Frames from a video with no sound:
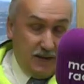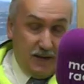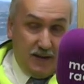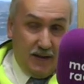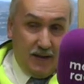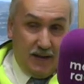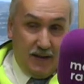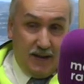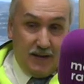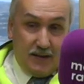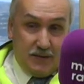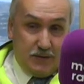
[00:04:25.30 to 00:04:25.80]

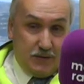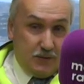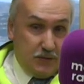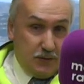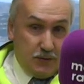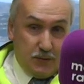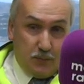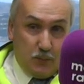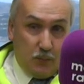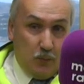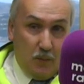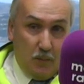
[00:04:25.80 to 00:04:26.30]
It's
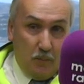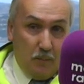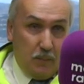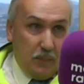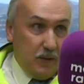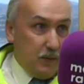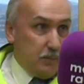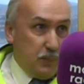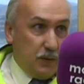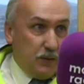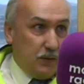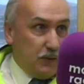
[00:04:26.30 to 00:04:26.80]
just one
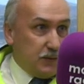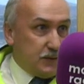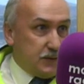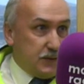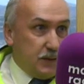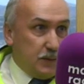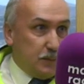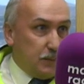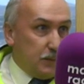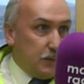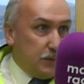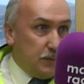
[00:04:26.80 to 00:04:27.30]
big party
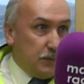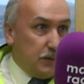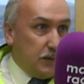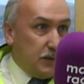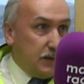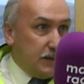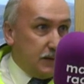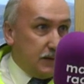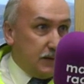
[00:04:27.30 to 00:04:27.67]
up there, really.